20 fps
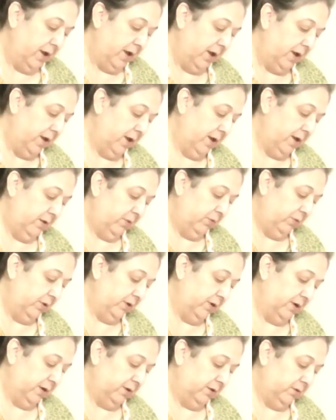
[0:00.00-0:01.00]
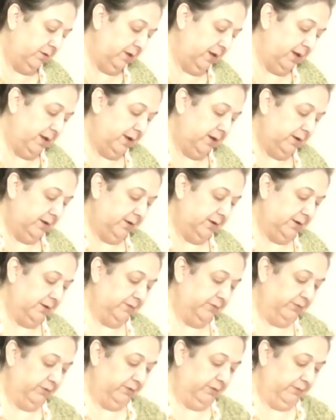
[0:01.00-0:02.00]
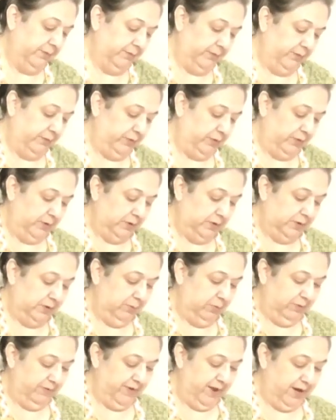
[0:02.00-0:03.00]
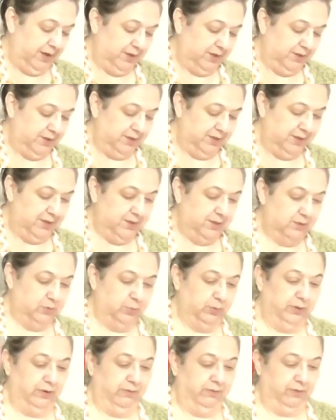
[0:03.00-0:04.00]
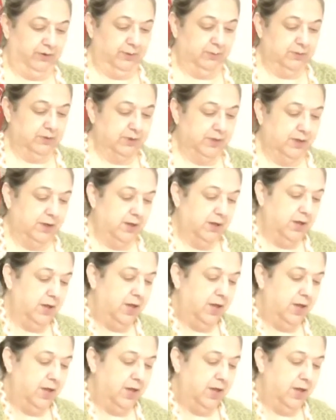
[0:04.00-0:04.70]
I would not do that, because for the simple fact is, this is really flimsy.